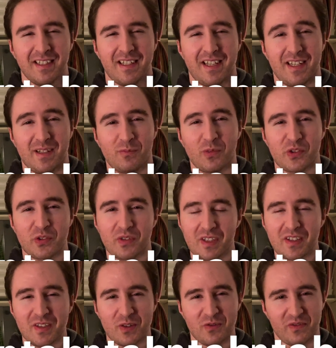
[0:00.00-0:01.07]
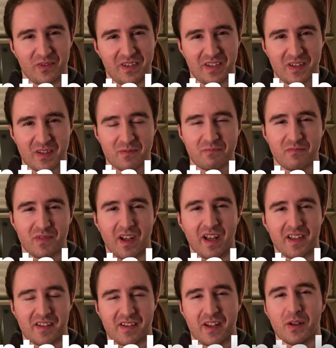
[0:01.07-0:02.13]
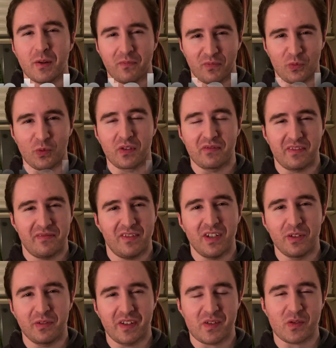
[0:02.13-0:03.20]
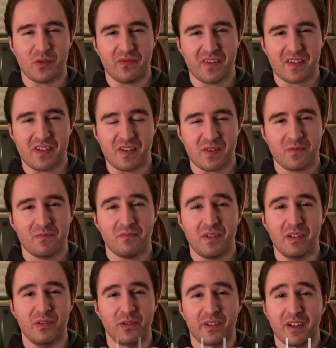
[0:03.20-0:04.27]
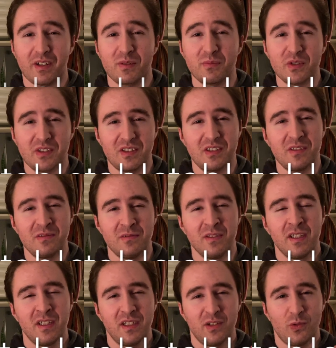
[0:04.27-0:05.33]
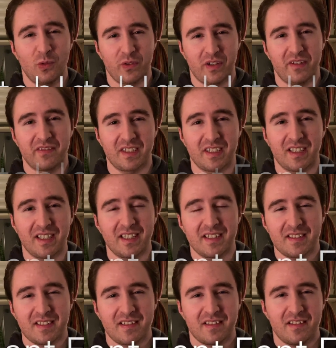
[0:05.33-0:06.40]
And what you'll need to do for this, sign up for one of the following services, either Accountable to You or Covenant Eyes.